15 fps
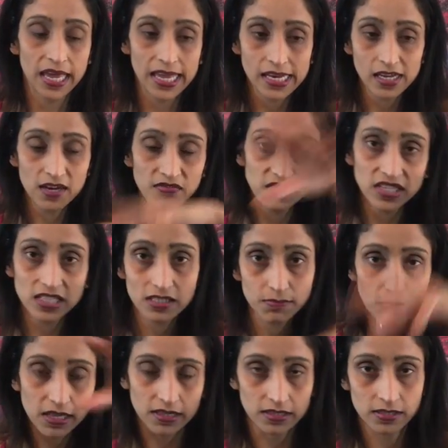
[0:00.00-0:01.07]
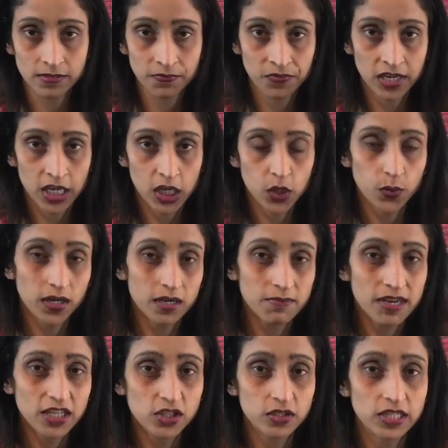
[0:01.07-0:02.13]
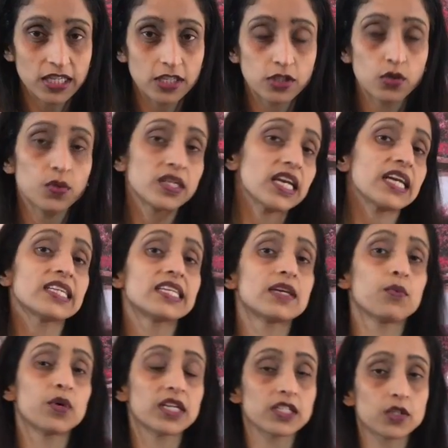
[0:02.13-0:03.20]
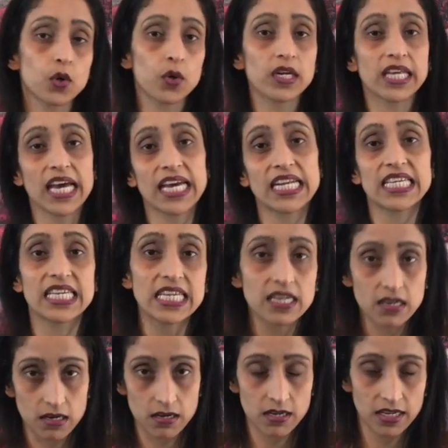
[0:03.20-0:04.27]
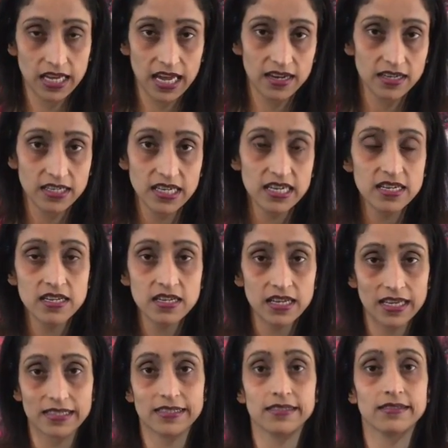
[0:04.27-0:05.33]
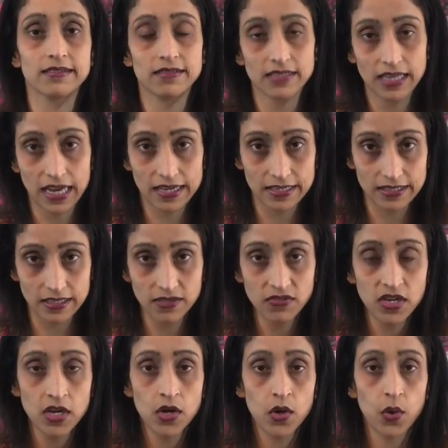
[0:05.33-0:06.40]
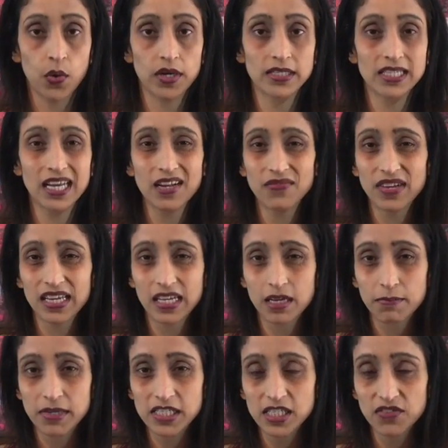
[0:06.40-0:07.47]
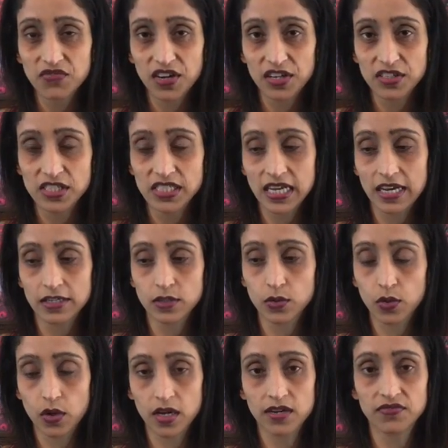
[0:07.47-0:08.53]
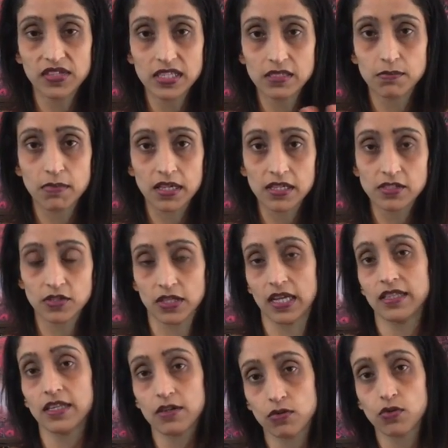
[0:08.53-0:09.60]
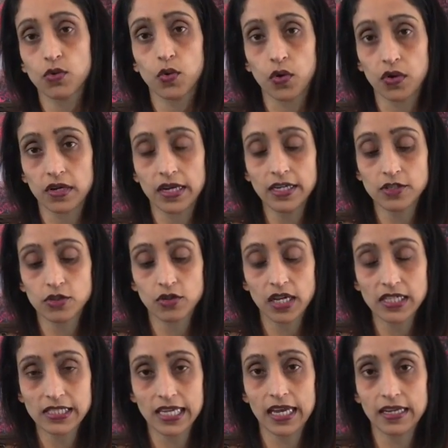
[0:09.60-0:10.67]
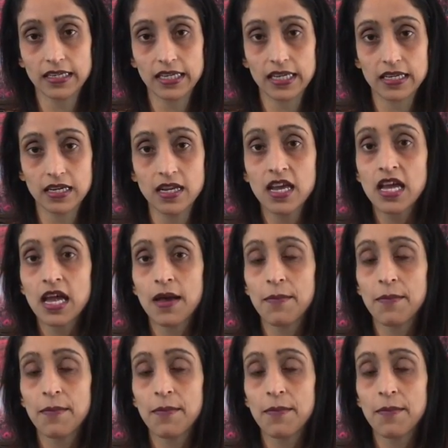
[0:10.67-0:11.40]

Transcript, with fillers: Any of these milks, you want to make sure that you don't get what is called carrageenan. Carrageenan is an additive, or it's kind of like an emulsifier that's added to a lot of these milks so that they don't coagulate. So that's carrageenan.